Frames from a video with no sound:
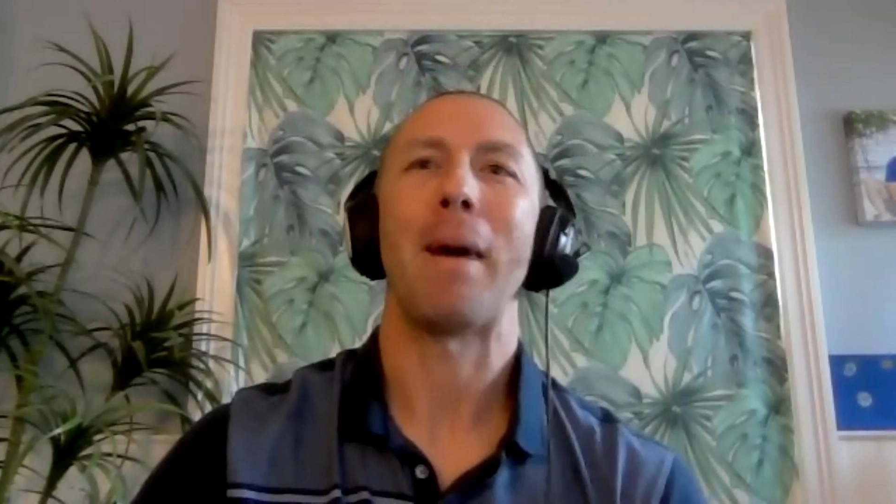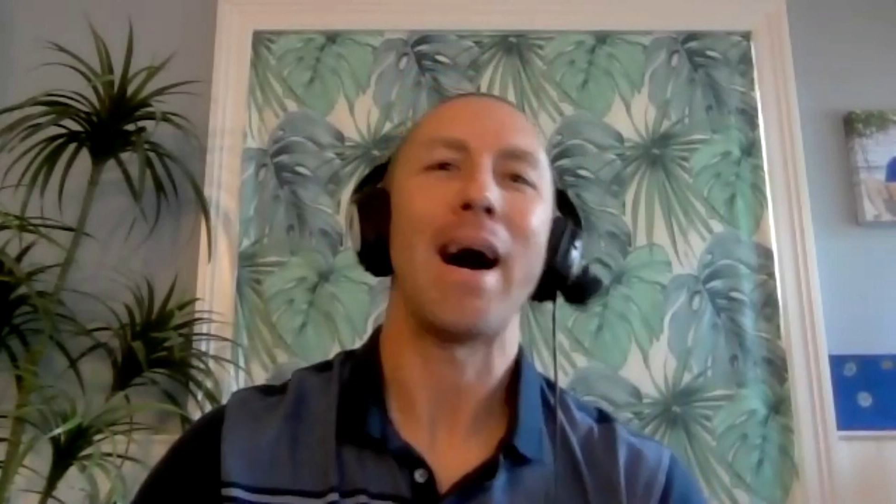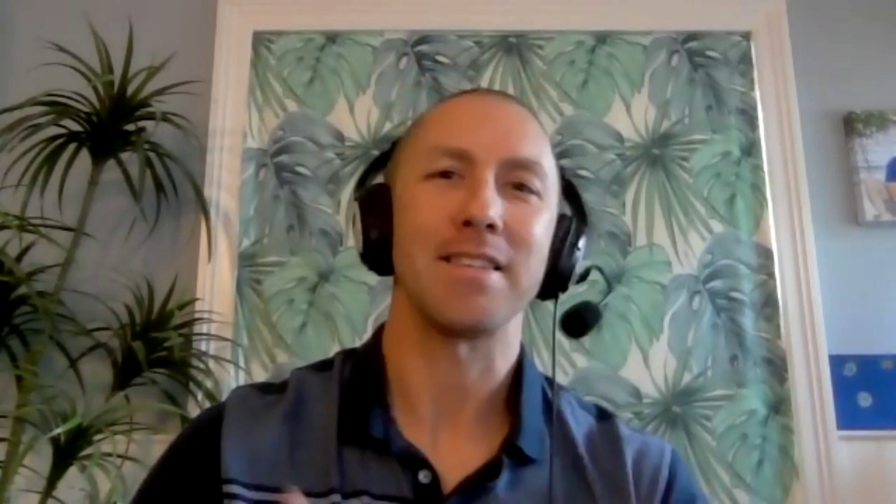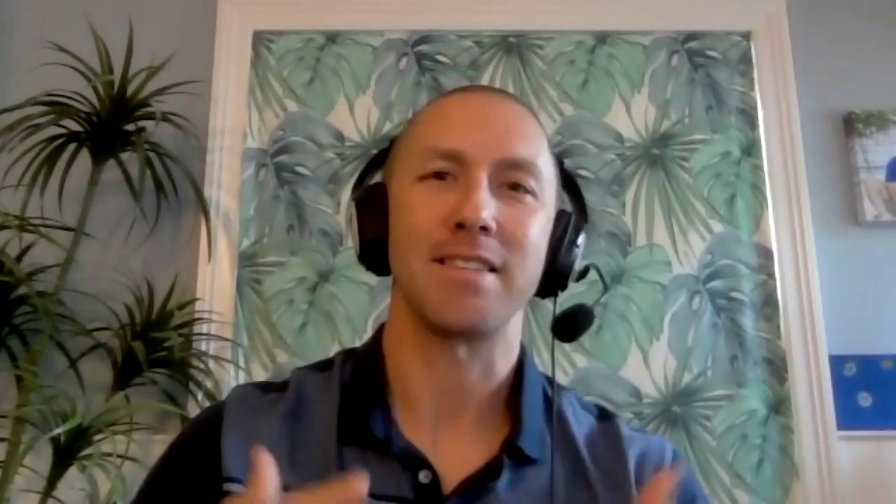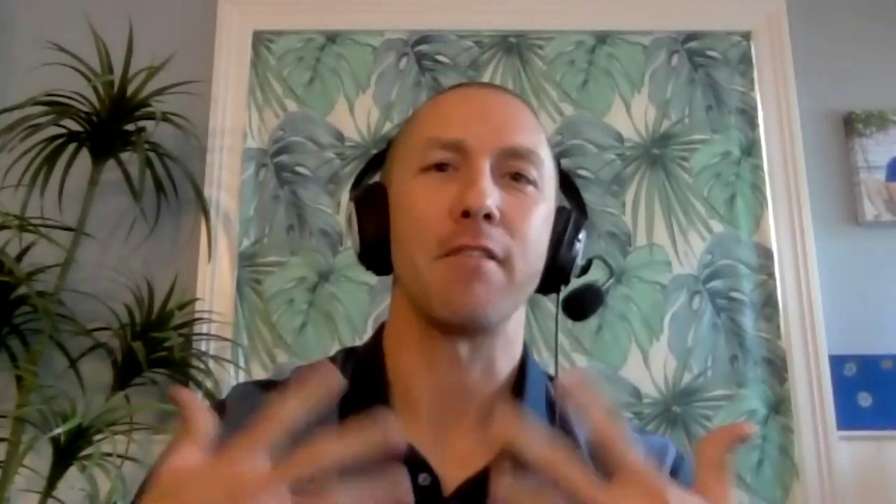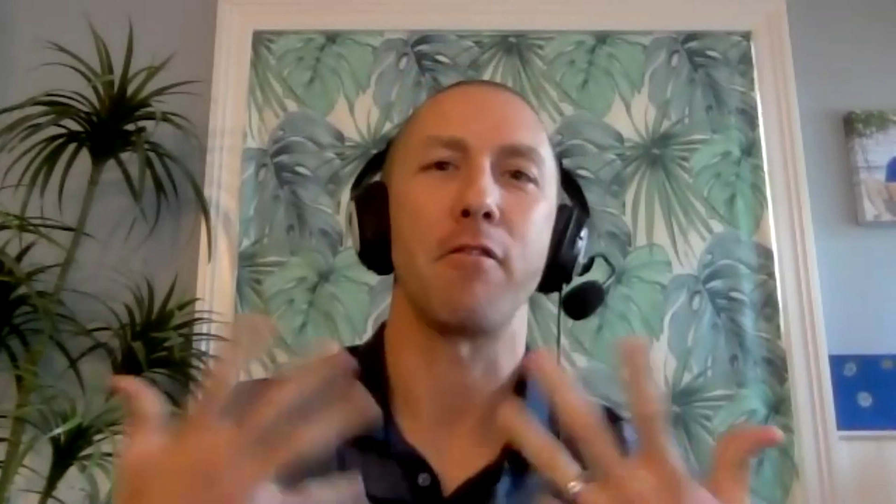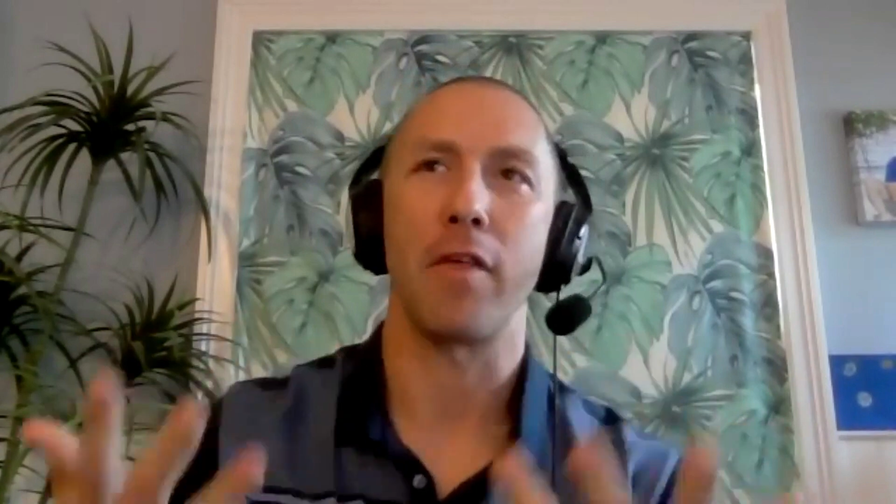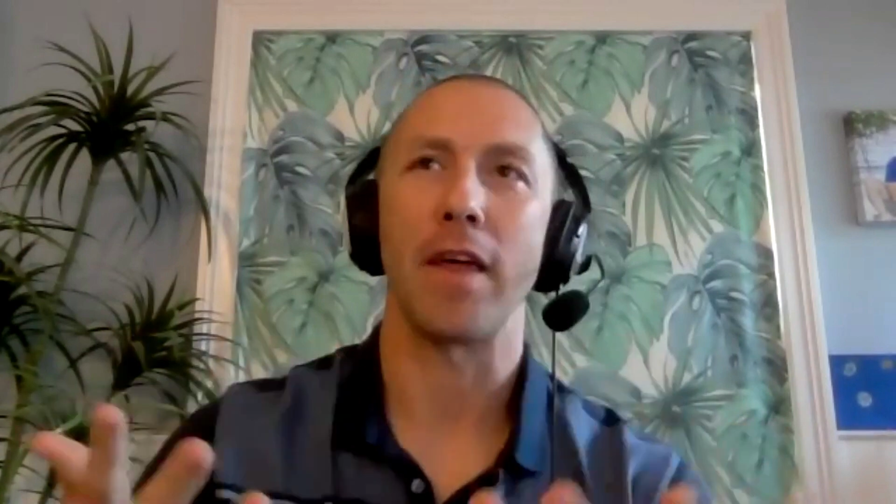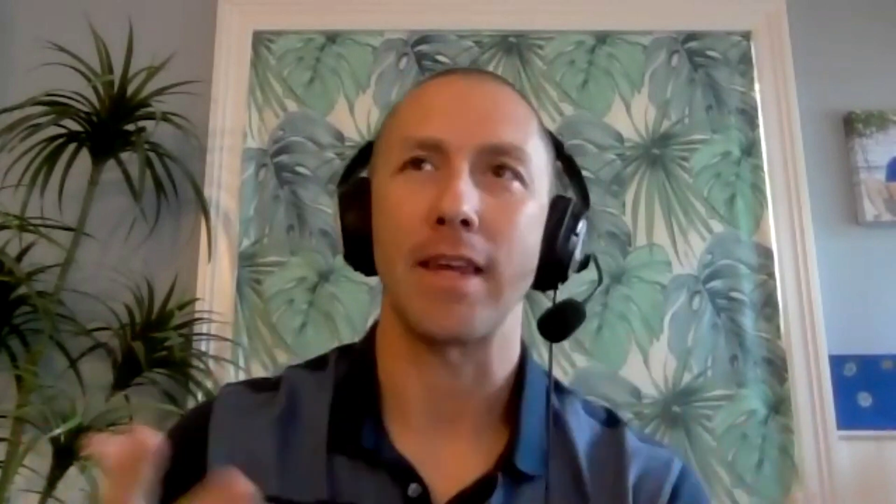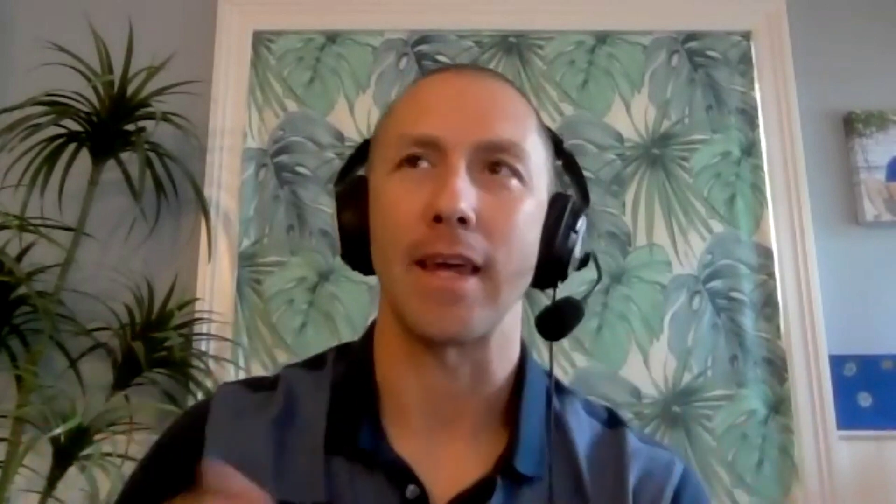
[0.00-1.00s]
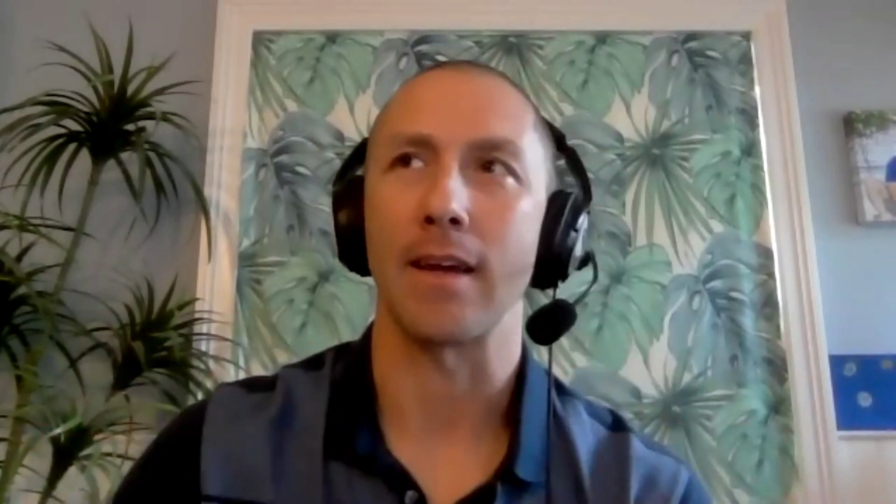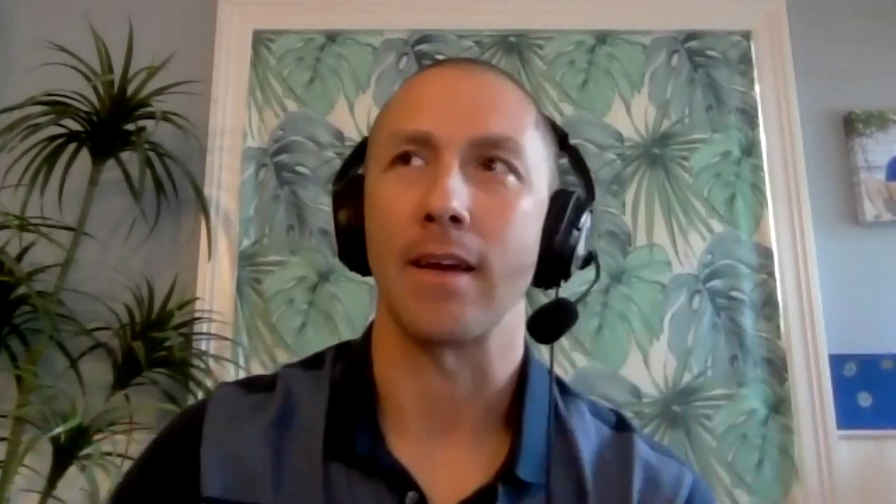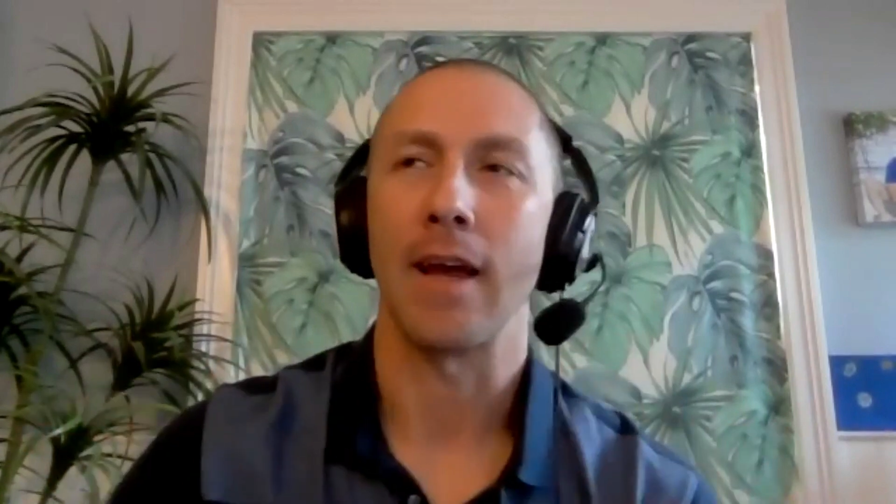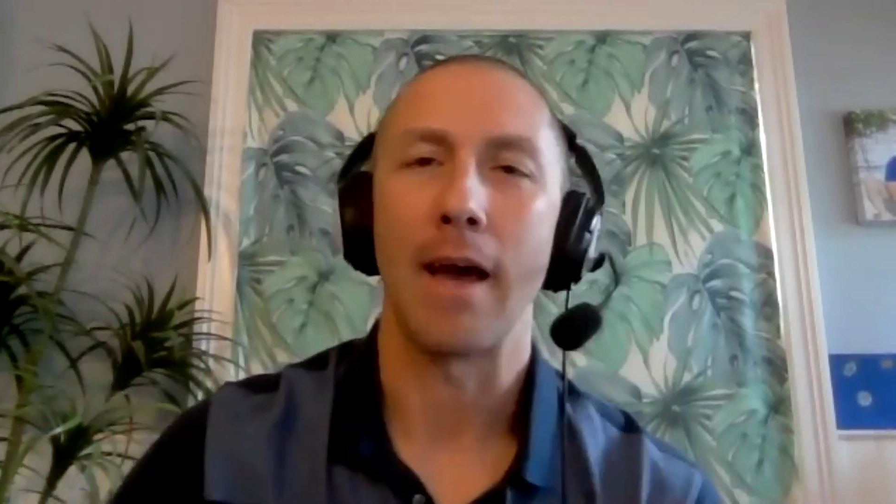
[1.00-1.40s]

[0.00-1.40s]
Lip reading: positive thinking